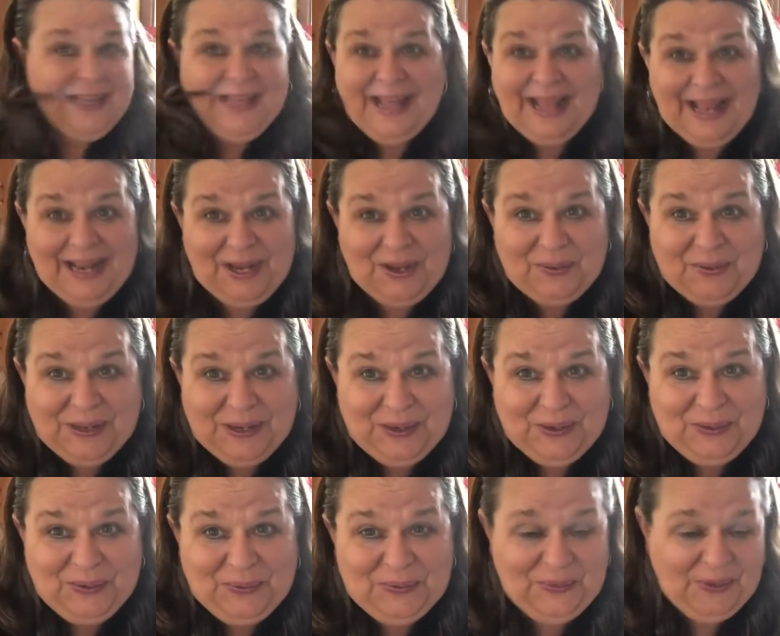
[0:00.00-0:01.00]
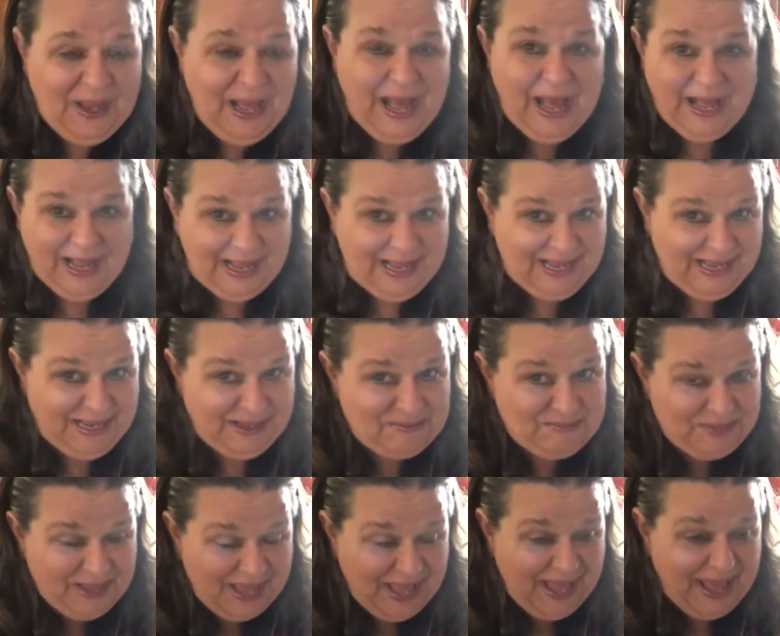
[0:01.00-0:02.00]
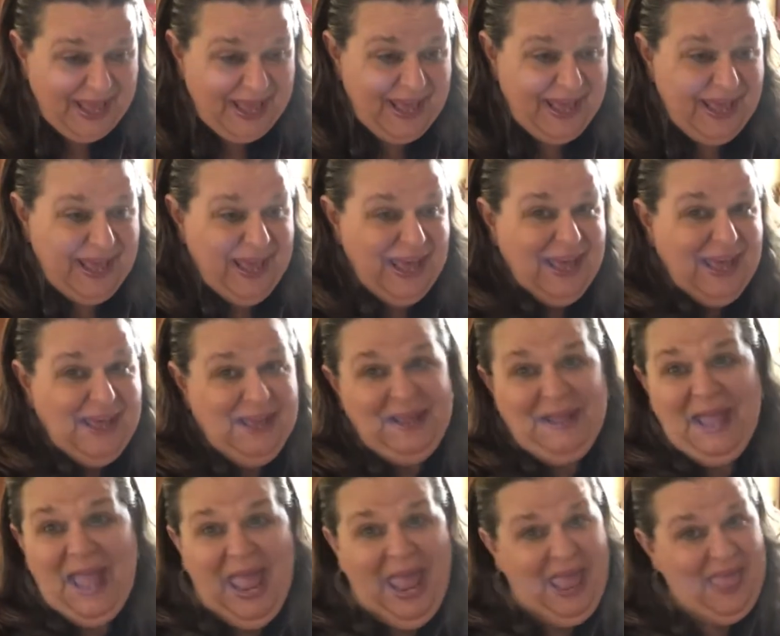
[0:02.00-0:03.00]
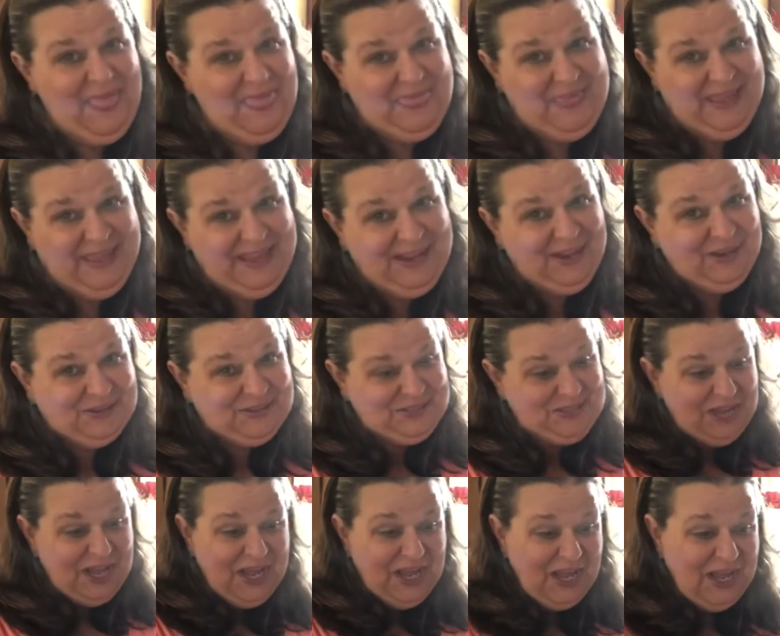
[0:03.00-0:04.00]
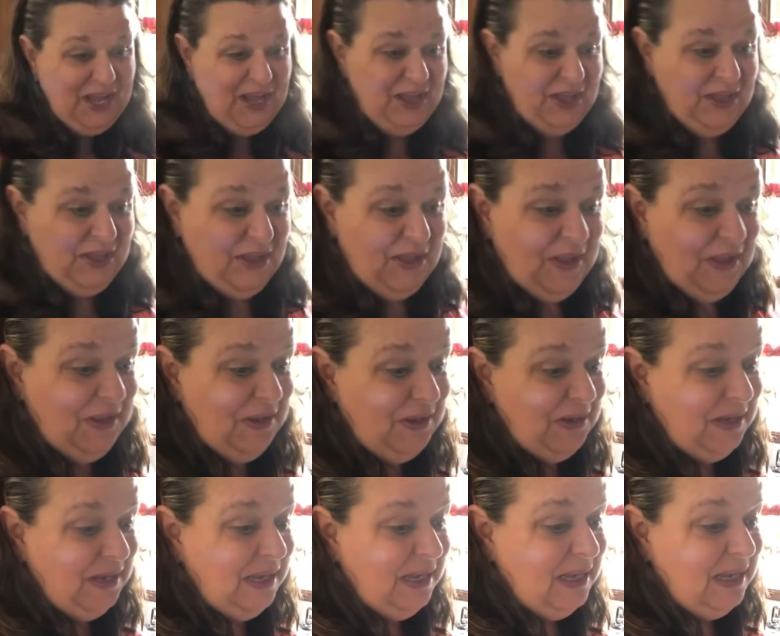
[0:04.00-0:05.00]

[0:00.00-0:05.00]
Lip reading: Hello, hello. I am back. And they are done.